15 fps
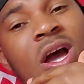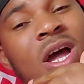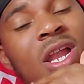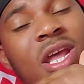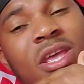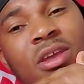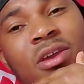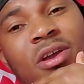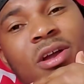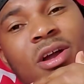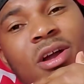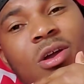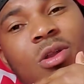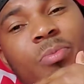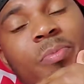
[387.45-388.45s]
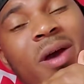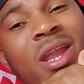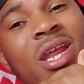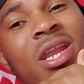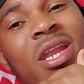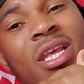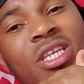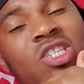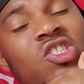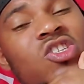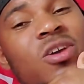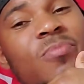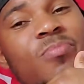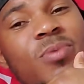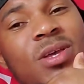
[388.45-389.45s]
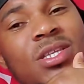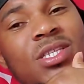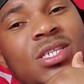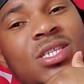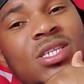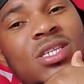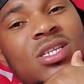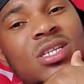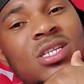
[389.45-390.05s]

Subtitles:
and a Jurgen Klopp and the next Champions League.